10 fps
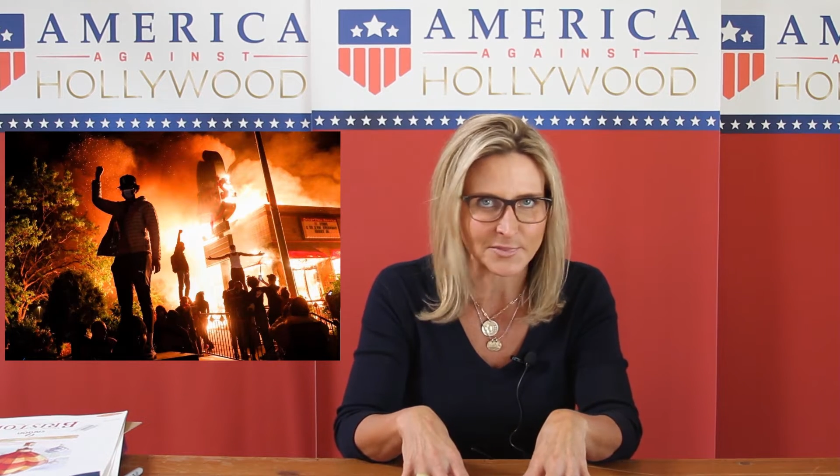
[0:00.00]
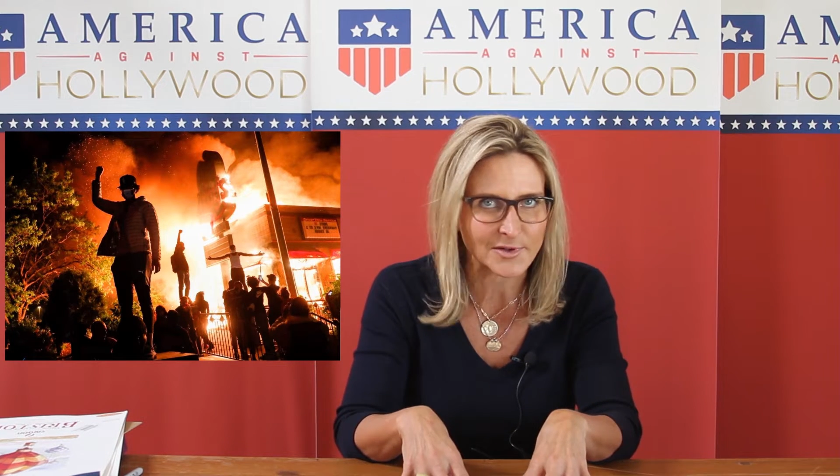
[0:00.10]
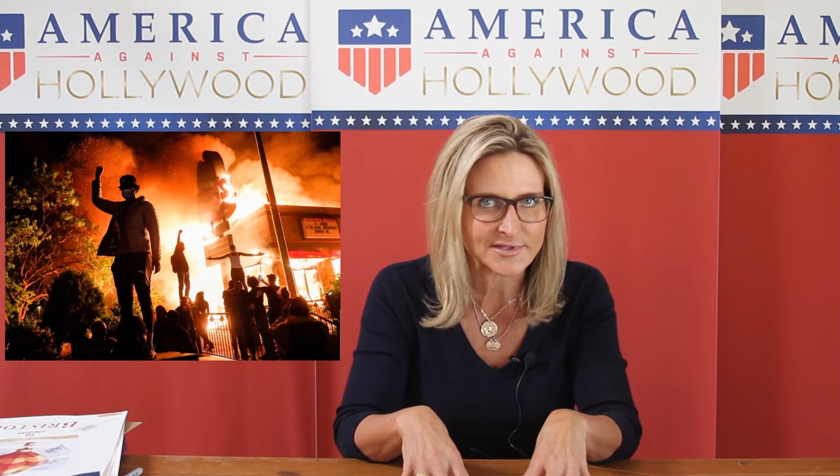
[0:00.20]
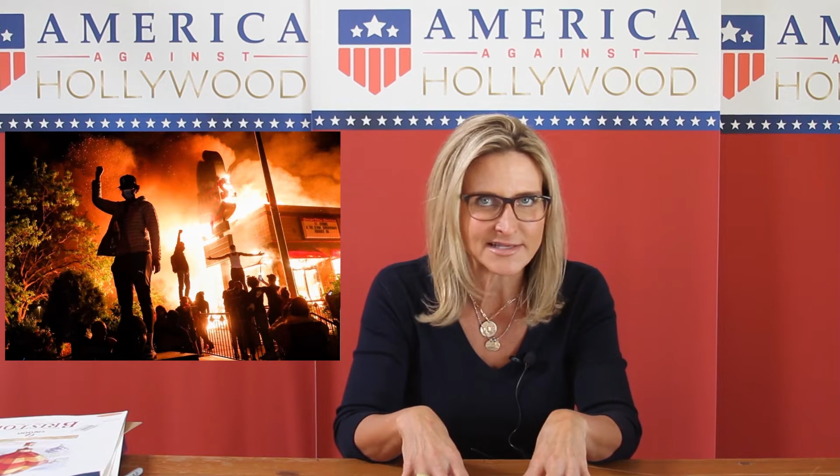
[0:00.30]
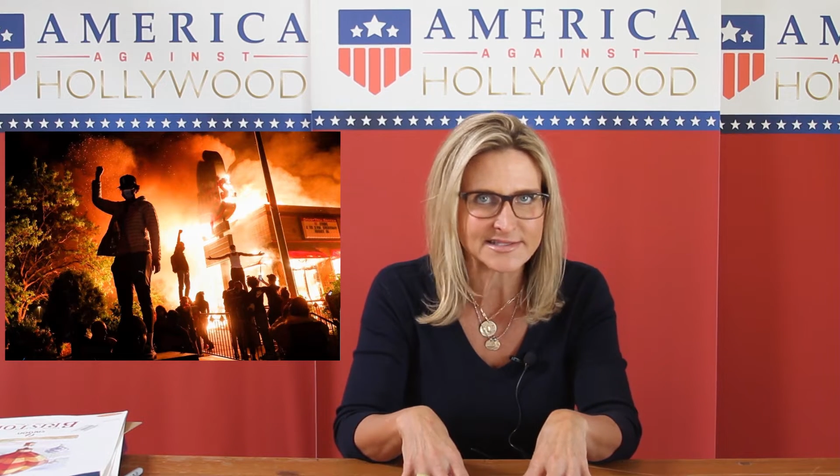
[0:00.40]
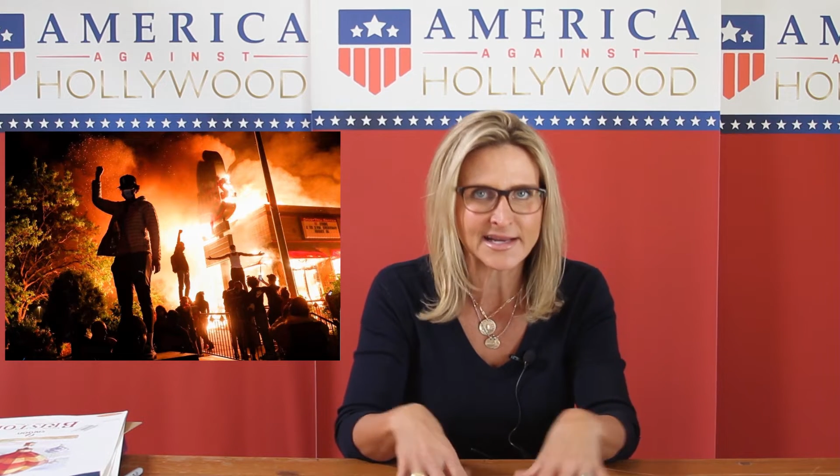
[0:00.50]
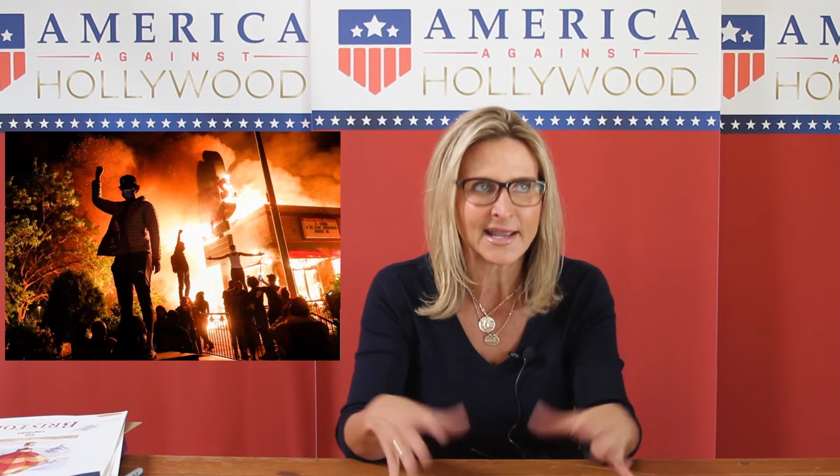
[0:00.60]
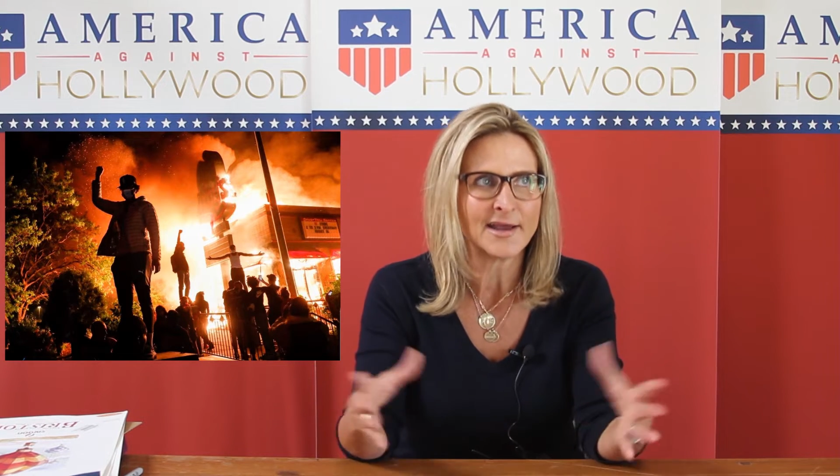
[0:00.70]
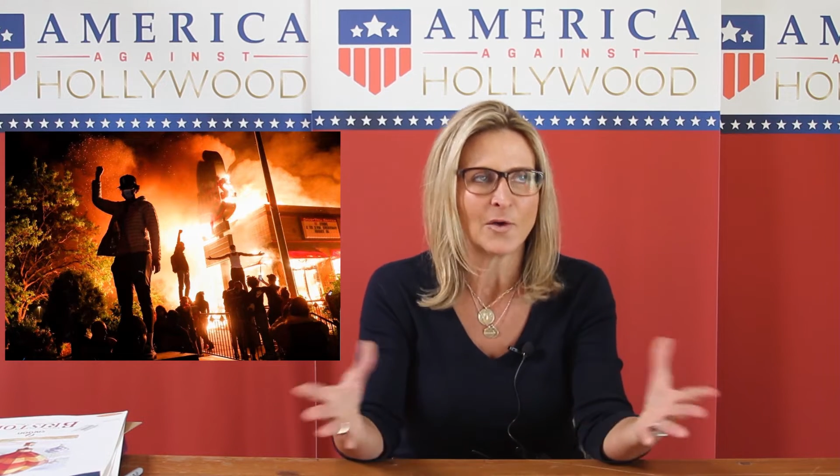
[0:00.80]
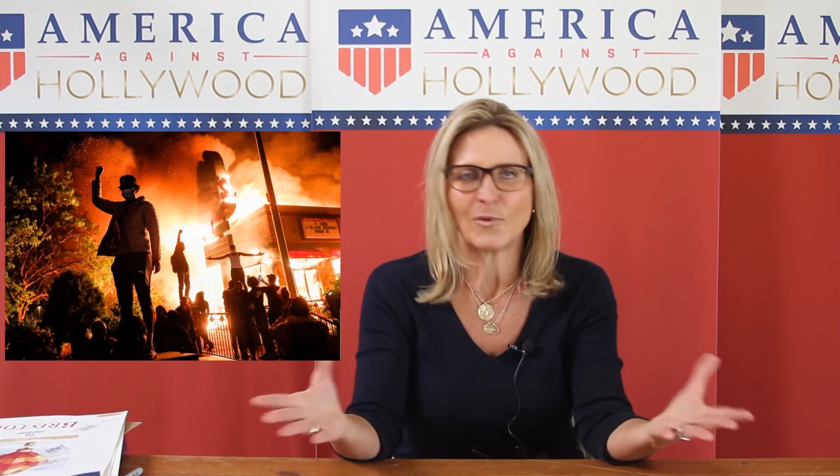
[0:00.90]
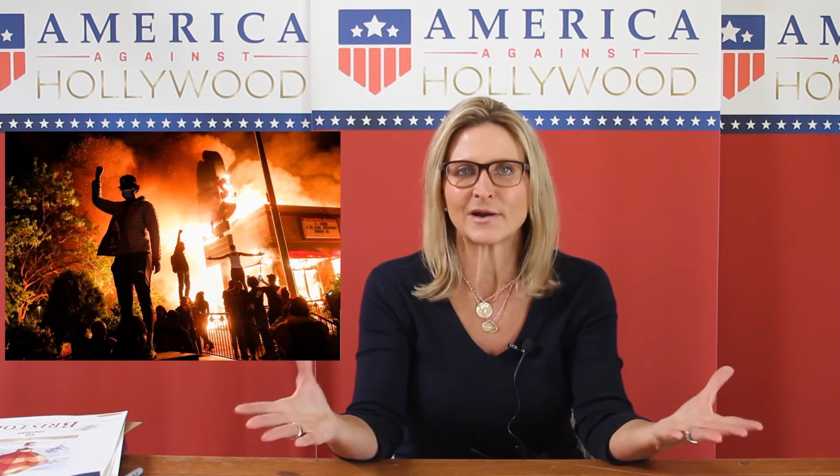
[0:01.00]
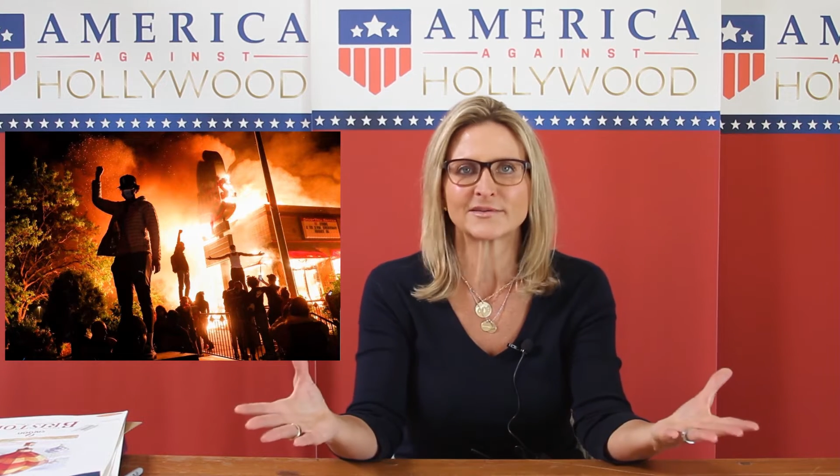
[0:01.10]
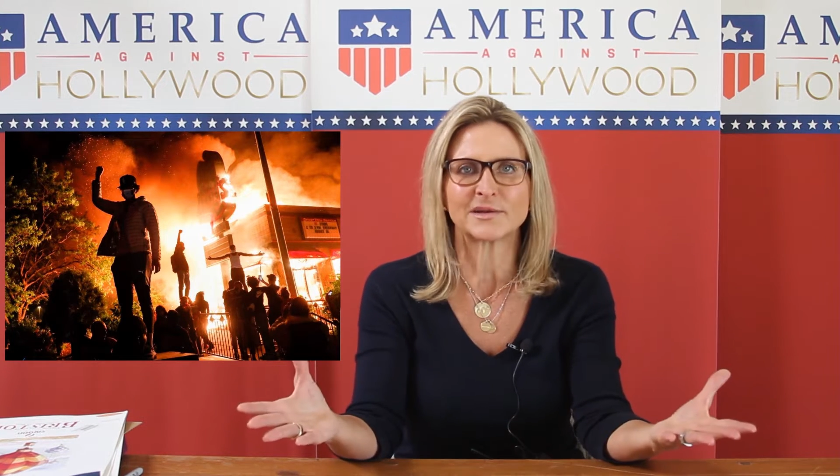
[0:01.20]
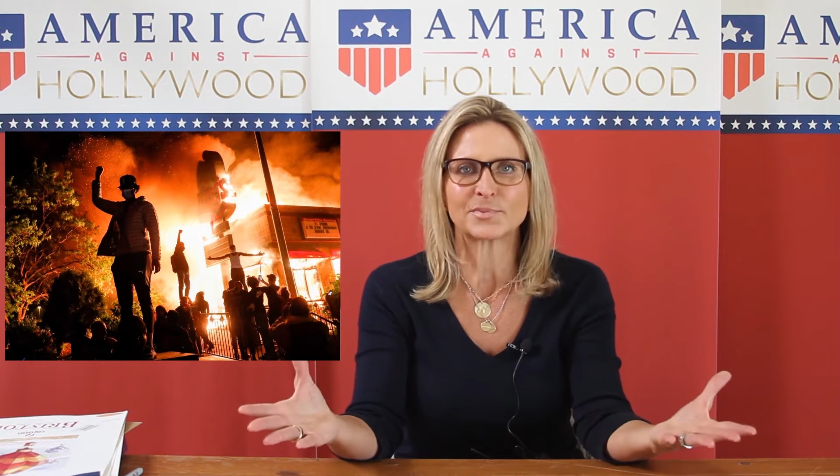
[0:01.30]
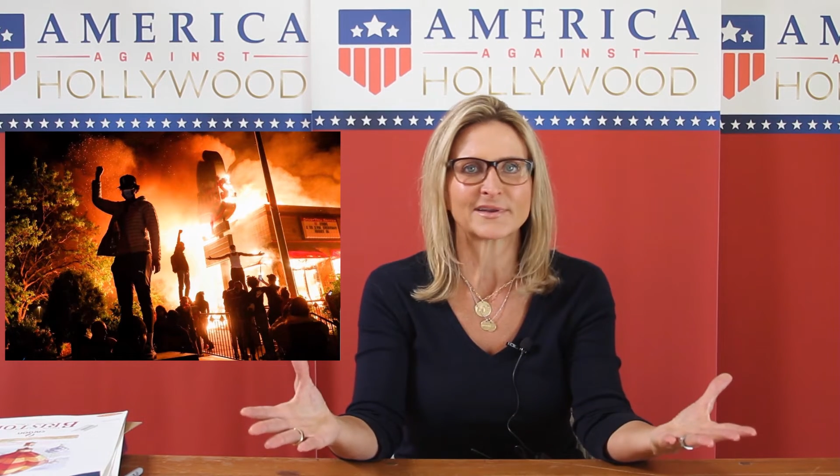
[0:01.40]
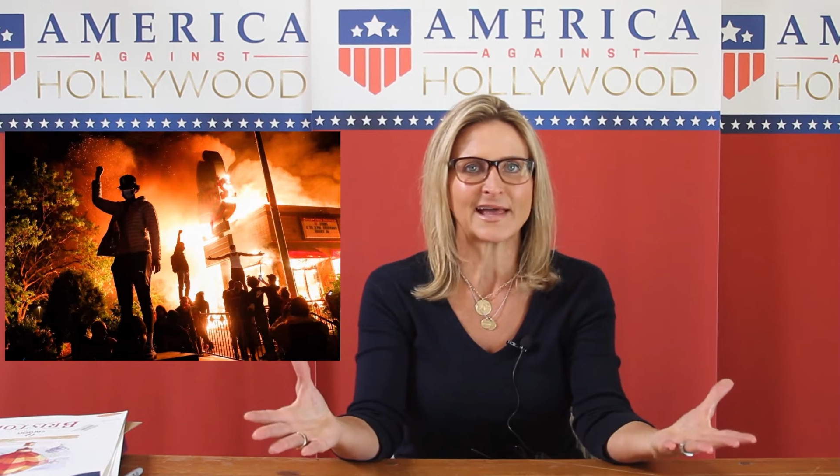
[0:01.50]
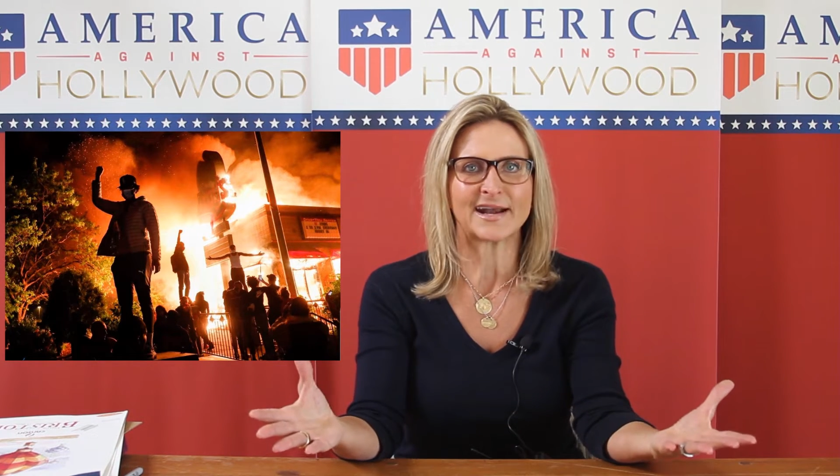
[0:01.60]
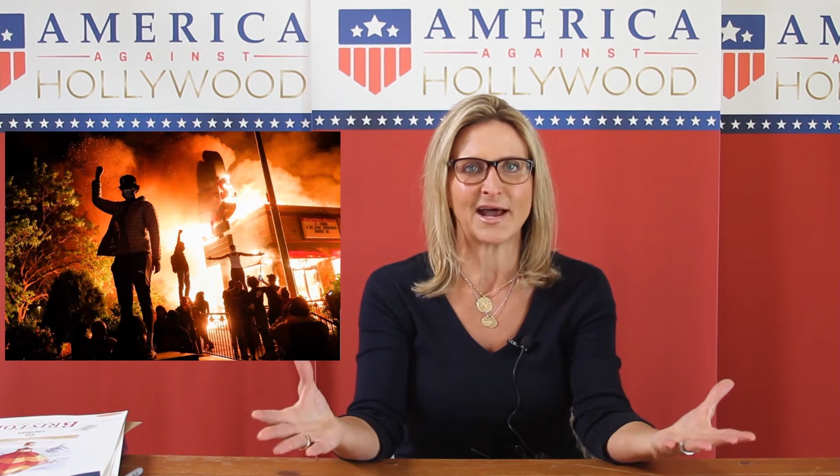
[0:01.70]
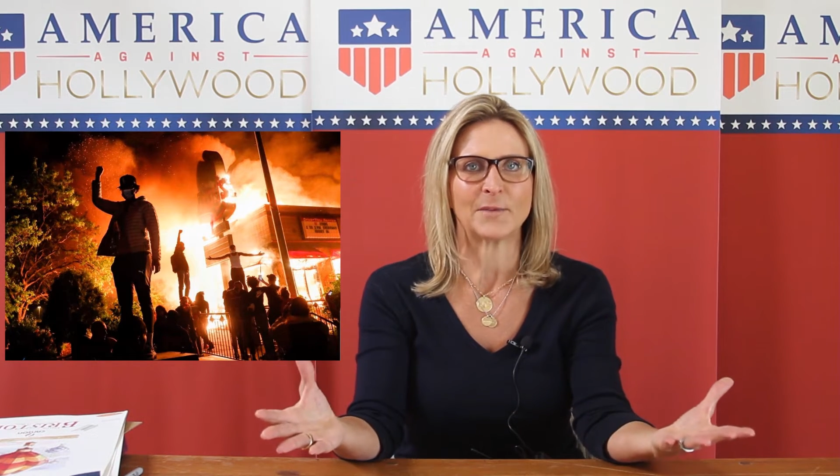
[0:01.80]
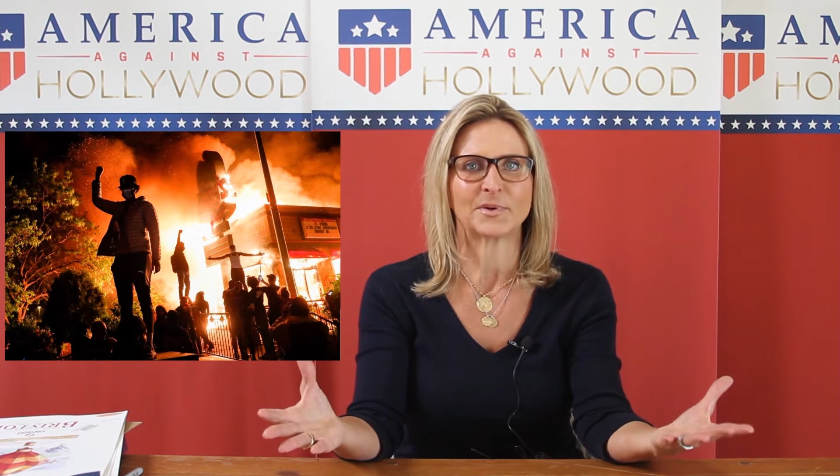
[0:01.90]
protesting? Why don't they bring that
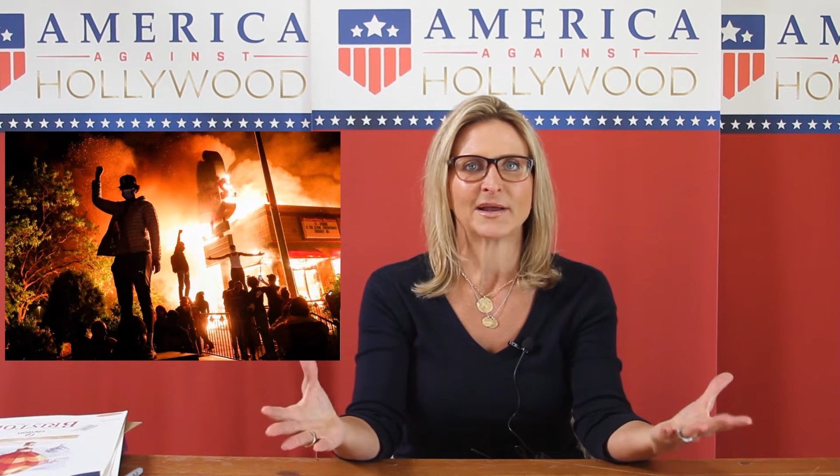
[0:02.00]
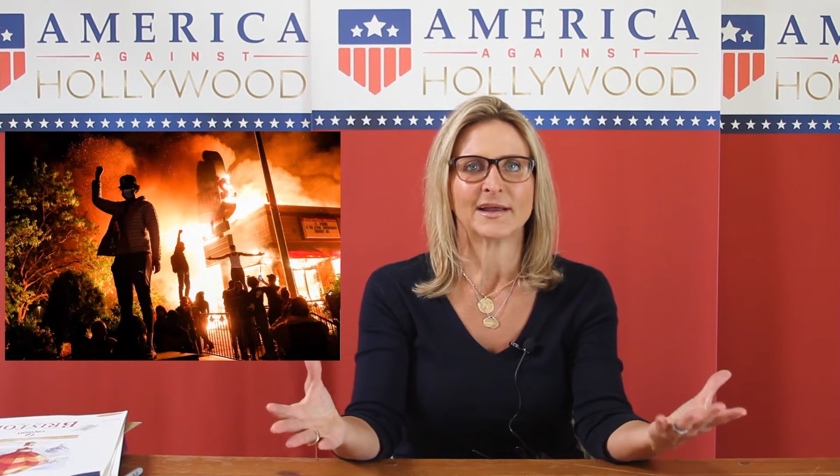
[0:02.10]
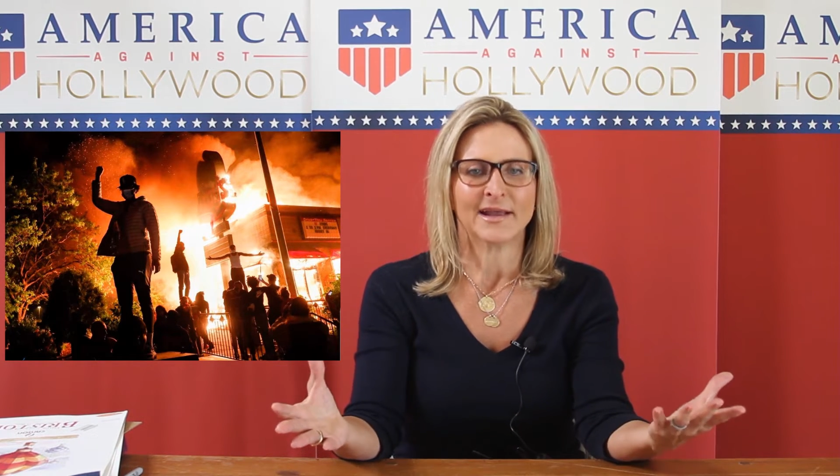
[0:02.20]
up?